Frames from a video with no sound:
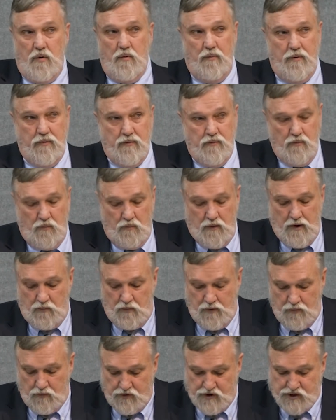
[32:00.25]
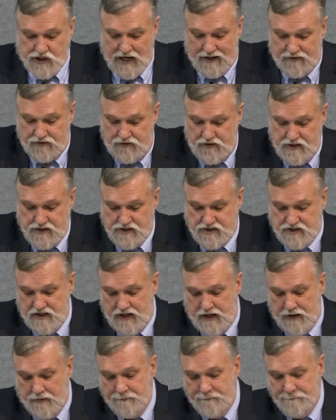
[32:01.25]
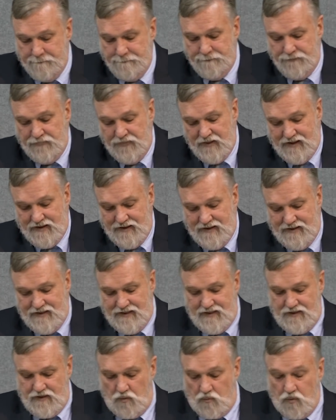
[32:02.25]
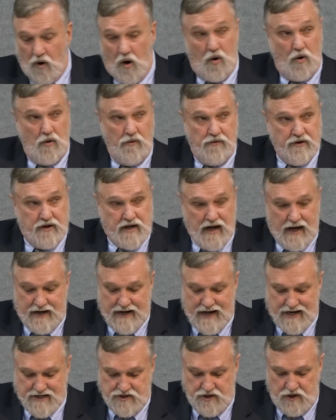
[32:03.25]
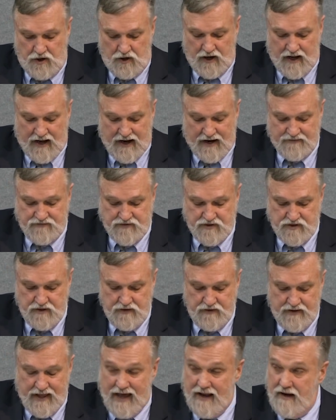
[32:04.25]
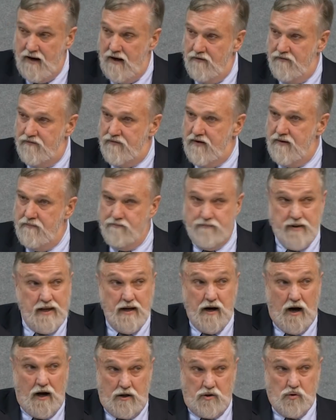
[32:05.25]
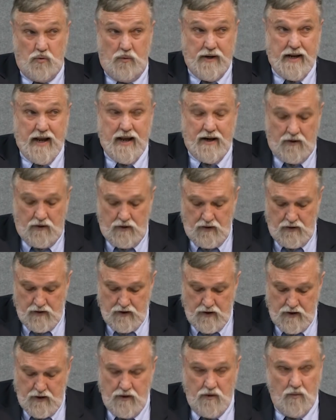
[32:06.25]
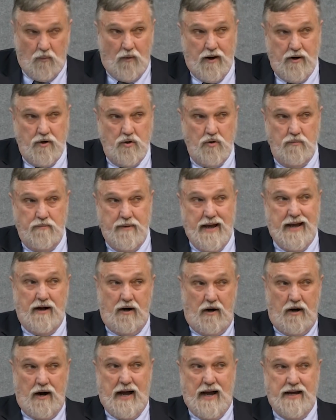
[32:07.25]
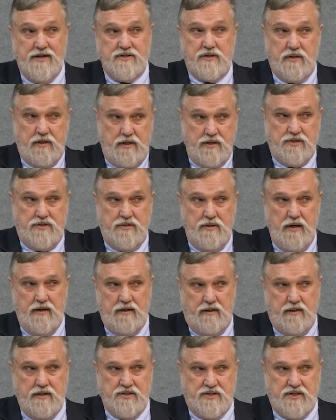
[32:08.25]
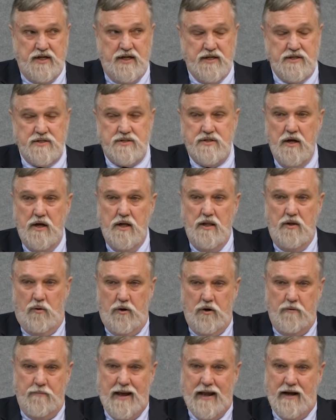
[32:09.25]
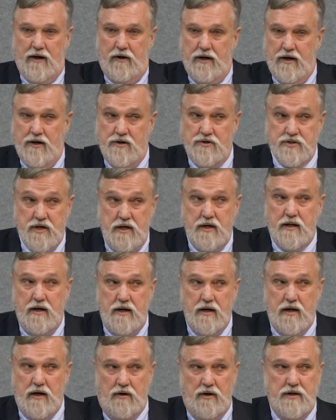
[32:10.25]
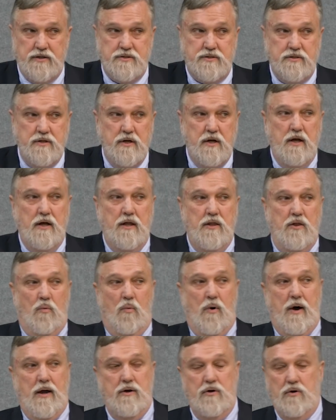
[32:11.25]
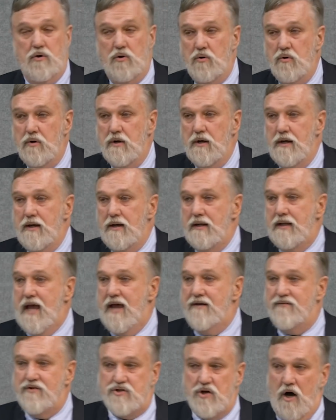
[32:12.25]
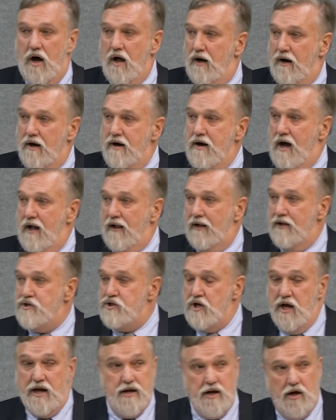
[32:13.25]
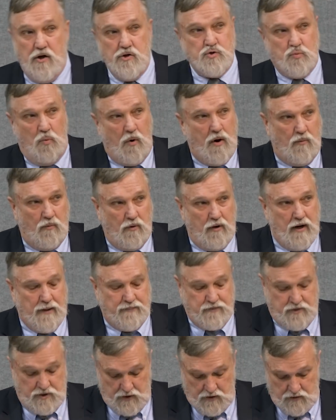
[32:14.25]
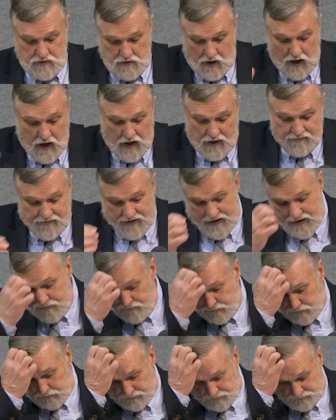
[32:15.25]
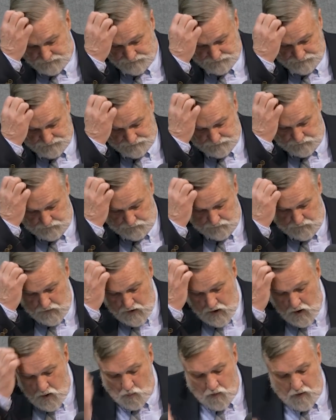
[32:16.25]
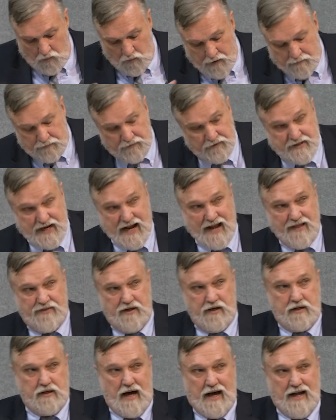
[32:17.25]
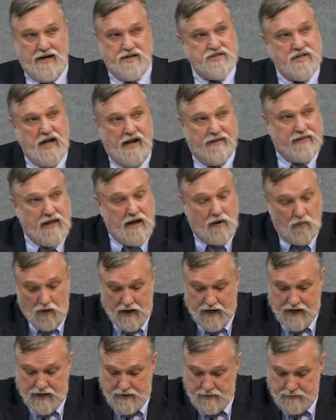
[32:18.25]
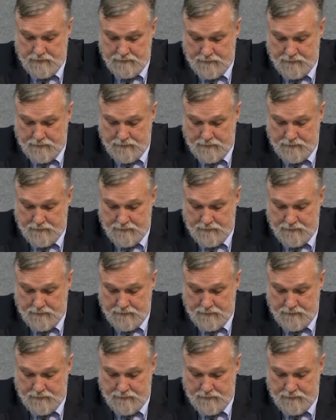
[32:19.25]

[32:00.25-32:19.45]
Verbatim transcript: when we, when we reject this, uh, the role that God has in our lives, that of being our creator, the one who made our eyes and can see us, the one who made our ears and can hear us, the one who gave us all our knowledge and knows what we're up to, all of that. When we pretend that God is not that way,